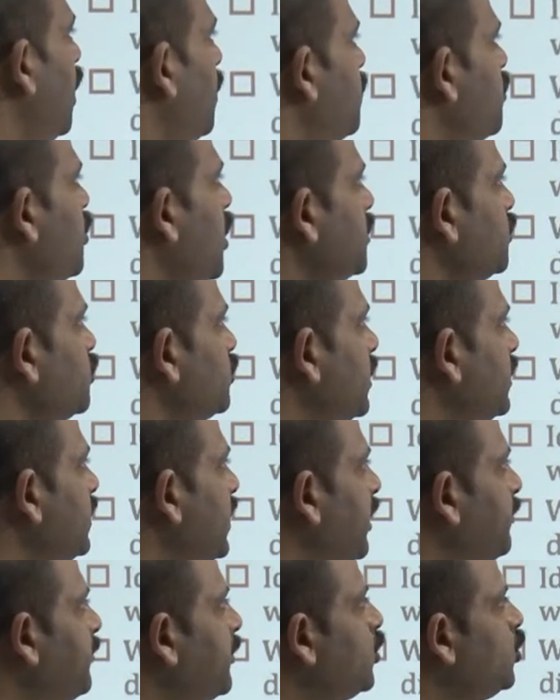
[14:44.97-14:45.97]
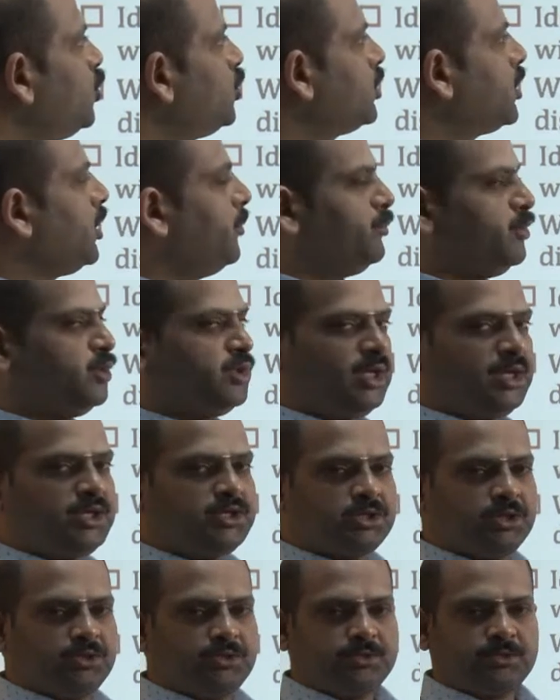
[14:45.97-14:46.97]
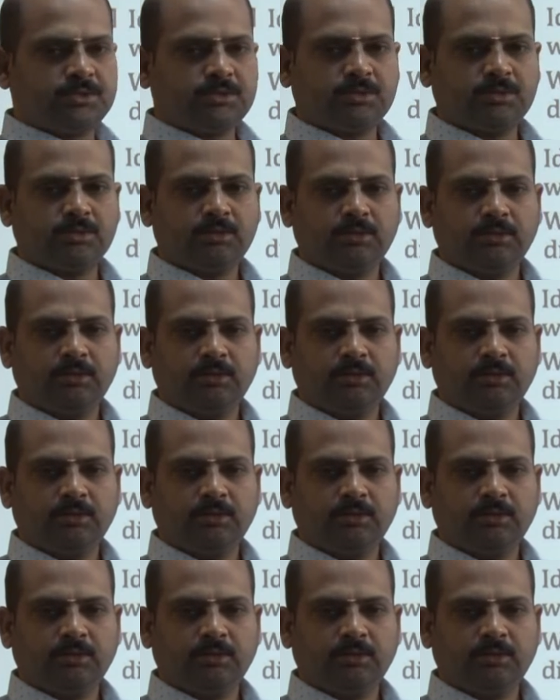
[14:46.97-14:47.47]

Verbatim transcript: Move on to the neighborhood computations.